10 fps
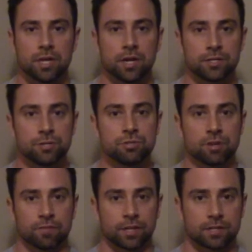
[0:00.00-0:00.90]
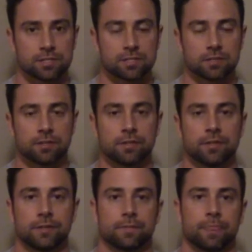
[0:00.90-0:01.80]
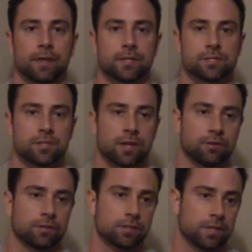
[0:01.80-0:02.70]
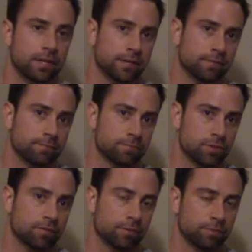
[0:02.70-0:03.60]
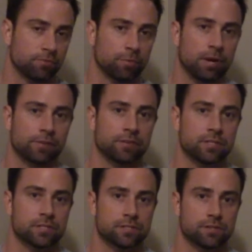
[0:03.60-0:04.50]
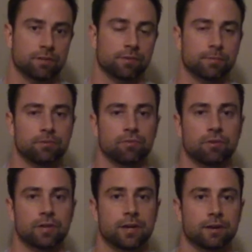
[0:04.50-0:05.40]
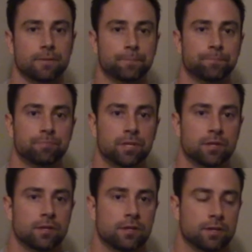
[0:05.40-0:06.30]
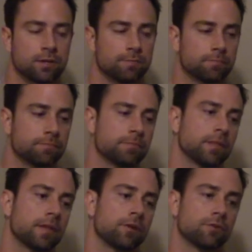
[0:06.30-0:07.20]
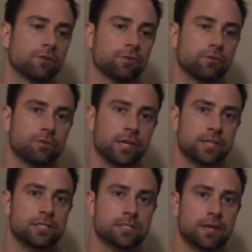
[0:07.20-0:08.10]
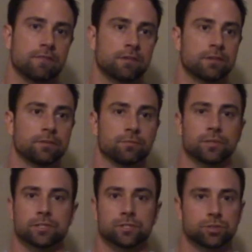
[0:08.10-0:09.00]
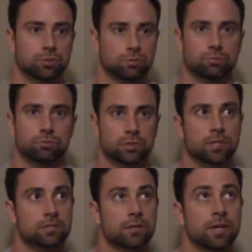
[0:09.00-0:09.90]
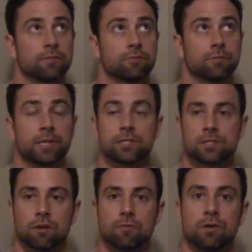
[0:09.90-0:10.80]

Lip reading: 2 servings. And so that'll look like serving before breakfast, serving before dinner. And that'll go through day 7, which was yesterday for me. So